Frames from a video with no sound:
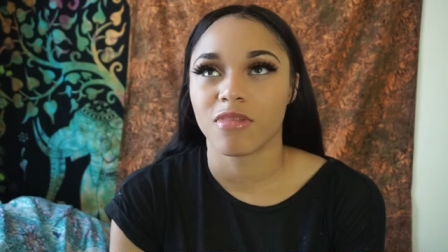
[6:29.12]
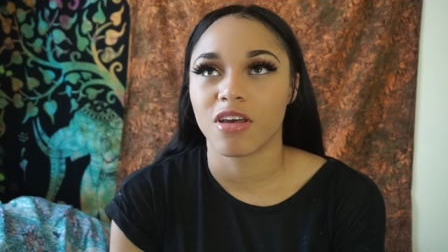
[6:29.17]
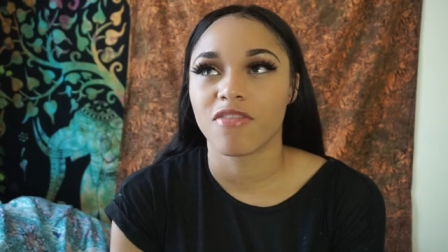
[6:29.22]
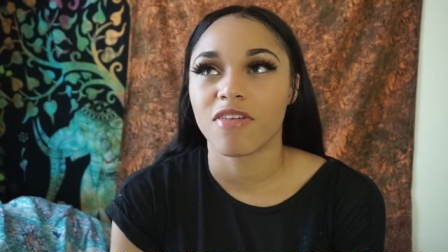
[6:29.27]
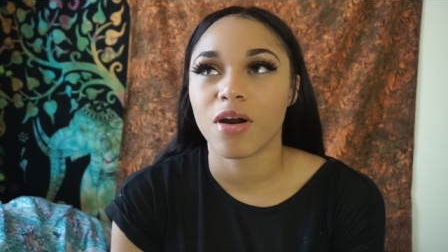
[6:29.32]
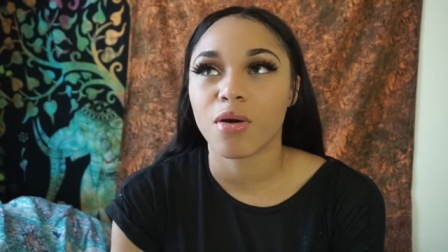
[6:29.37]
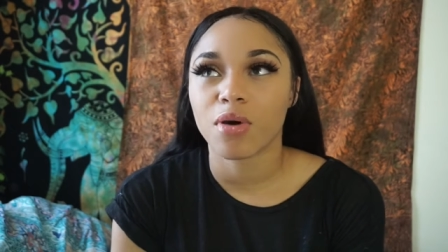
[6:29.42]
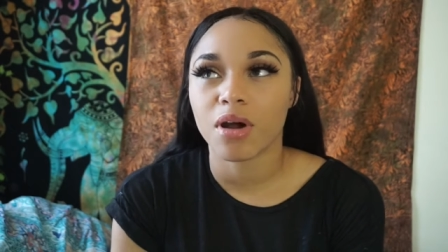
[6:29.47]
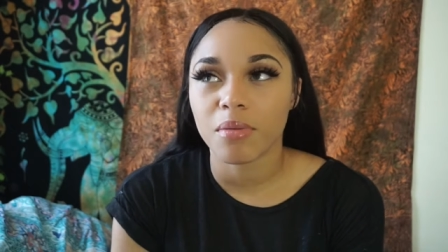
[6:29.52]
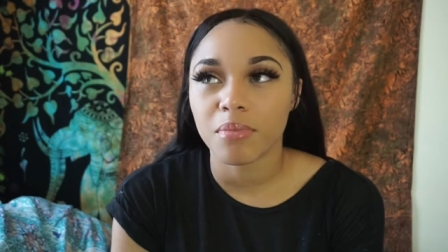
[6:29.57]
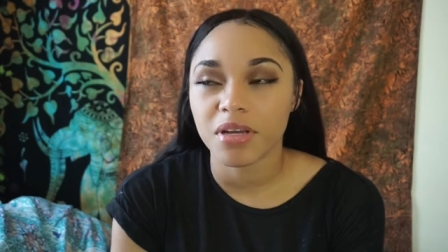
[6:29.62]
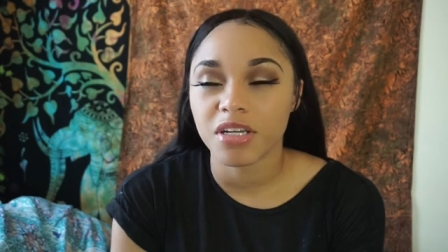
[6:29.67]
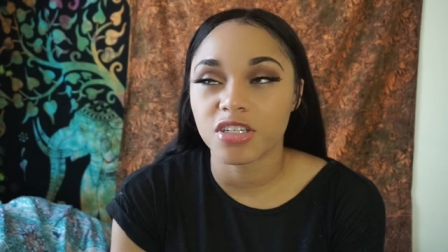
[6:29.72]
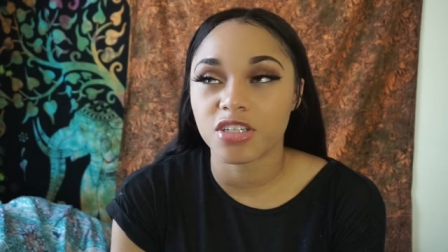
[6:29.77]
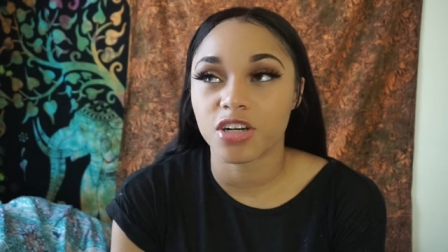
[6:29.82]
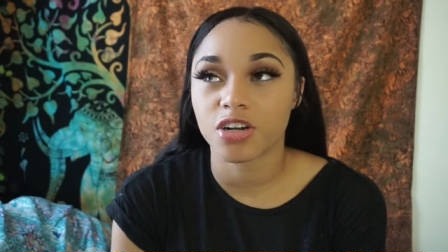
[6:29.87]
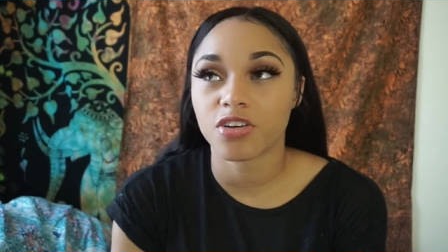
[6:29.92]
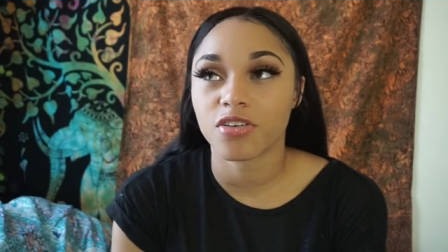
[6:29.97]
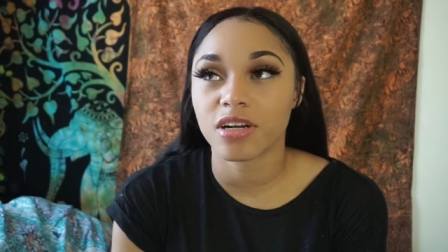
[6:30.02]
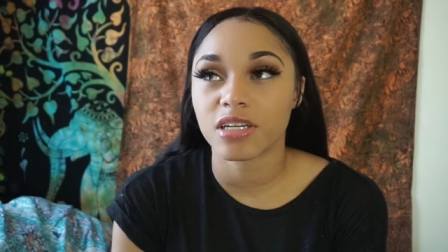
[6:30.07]
if I want to be
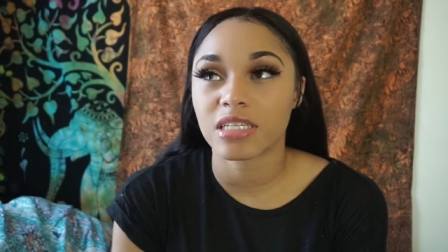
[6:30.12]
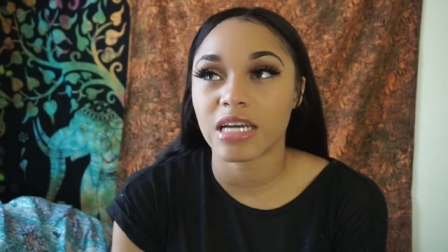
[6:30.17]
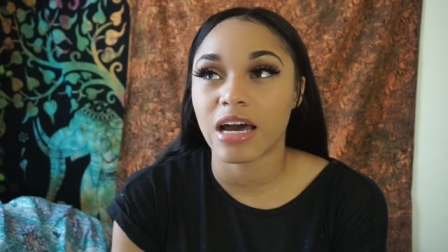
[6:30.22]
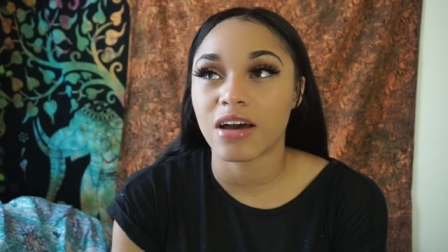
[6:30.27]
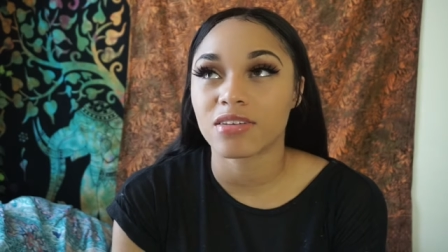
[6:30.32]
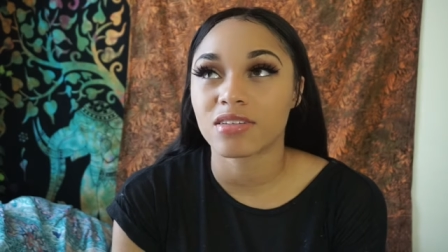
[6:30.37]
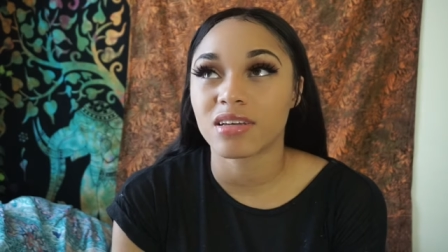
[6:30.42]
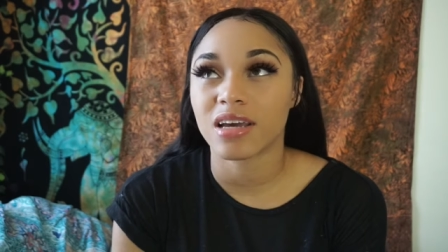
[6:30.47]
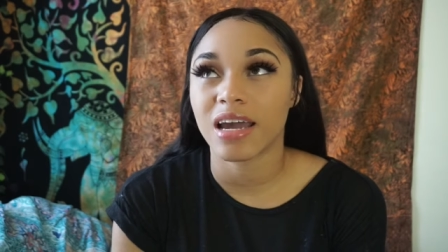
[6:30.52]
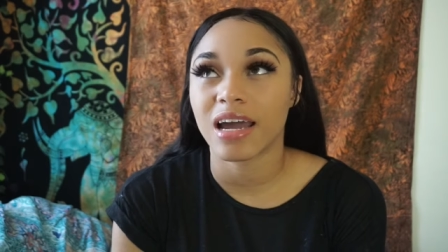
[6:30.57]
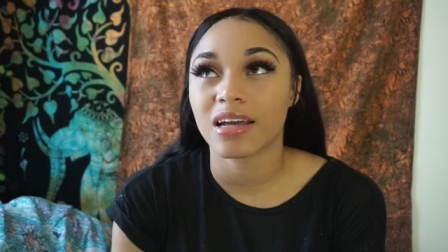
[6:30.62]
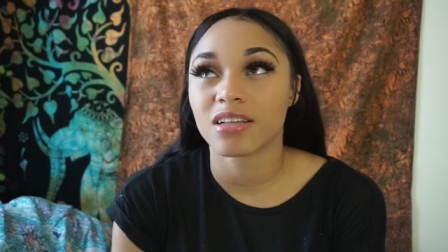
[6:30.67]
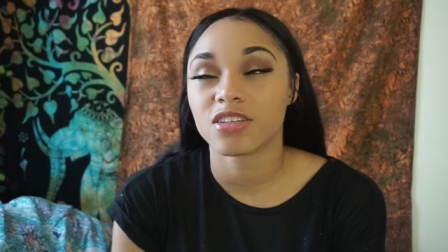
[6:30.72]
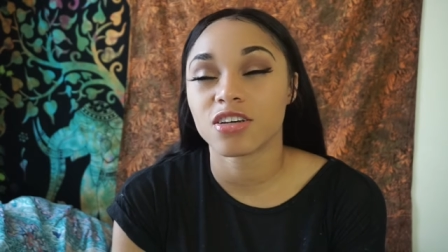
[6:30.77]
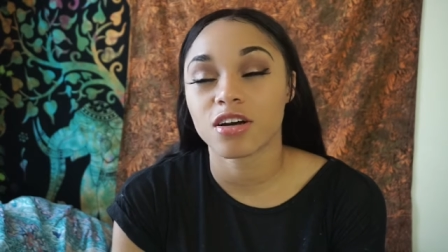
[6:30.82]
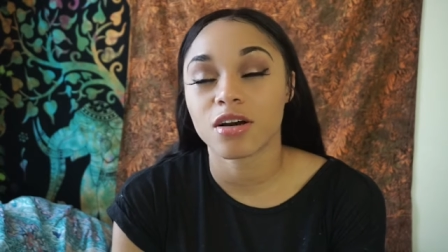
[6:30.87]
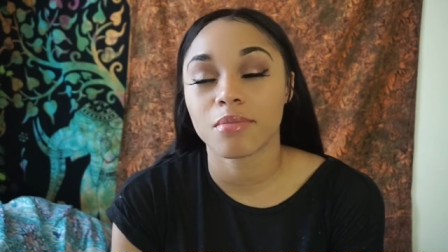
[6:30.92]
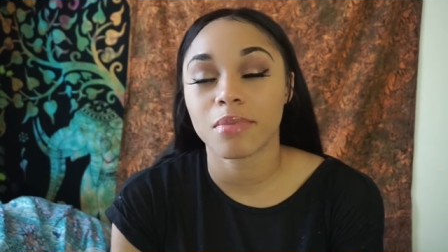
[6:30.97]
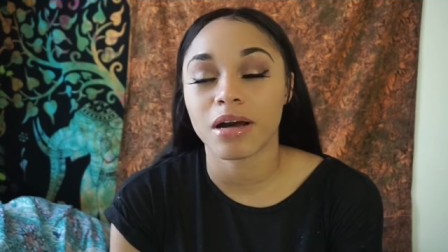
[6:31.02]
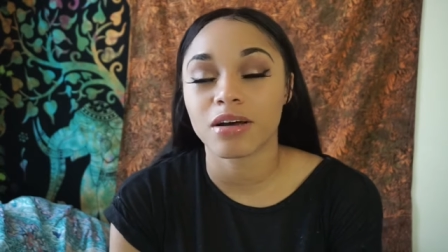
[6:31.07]
generous, I'll say I
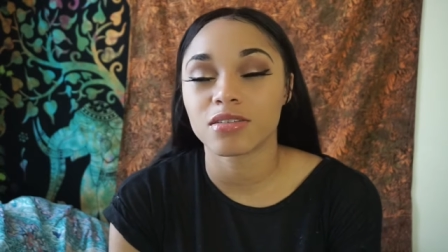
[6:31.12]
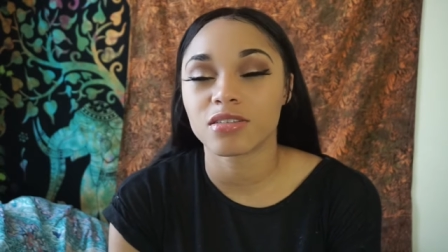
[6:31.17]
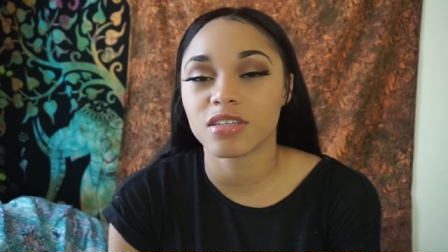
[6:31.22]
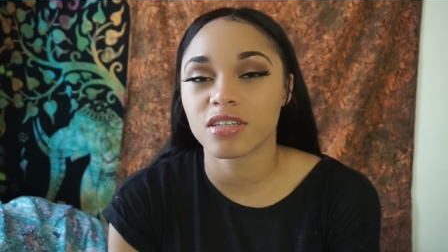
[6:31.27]
took about